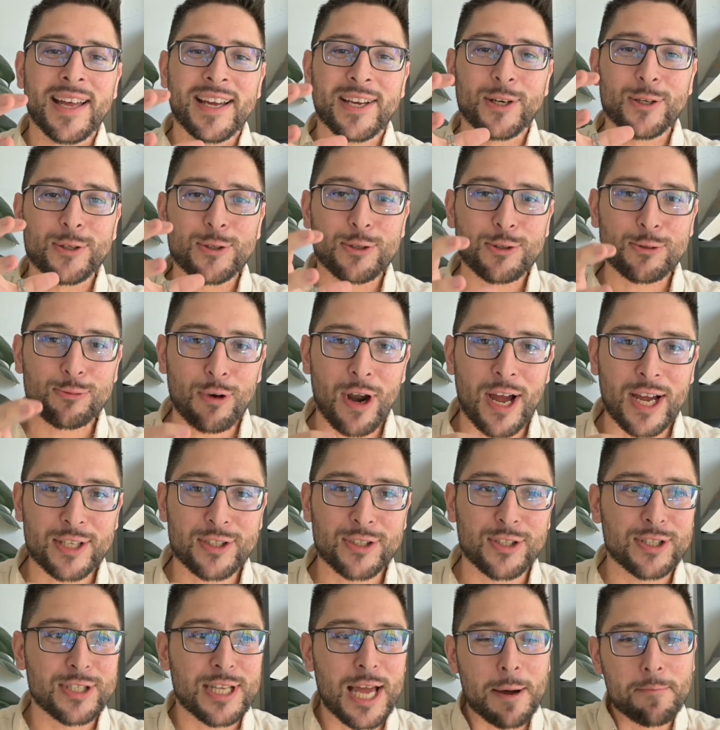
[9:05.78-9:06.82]

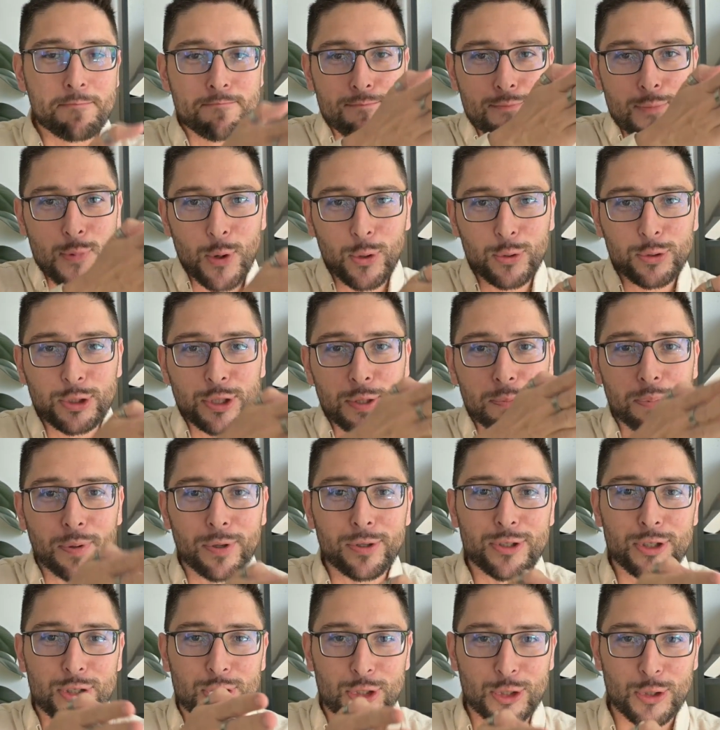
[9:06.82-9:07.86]
constructed a
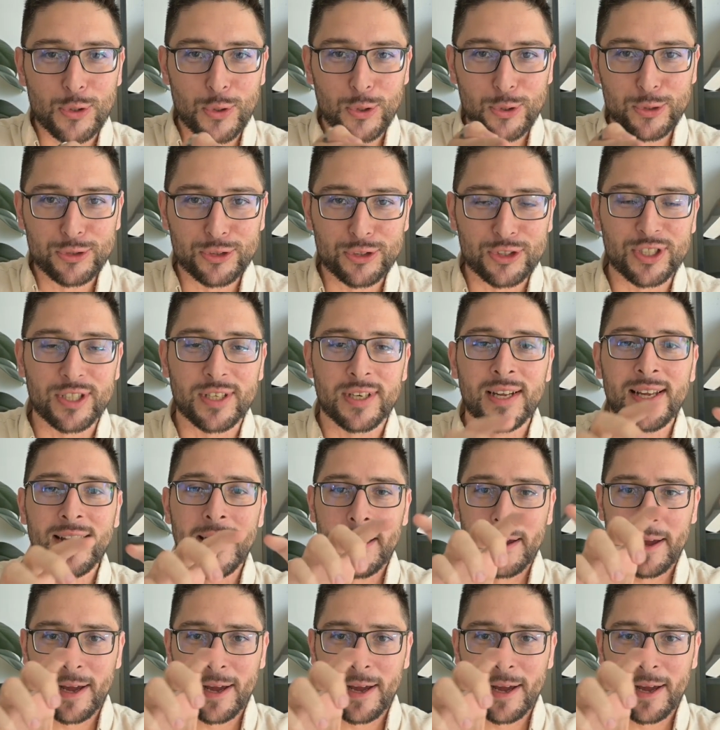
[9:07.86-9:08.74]
multiple shareholder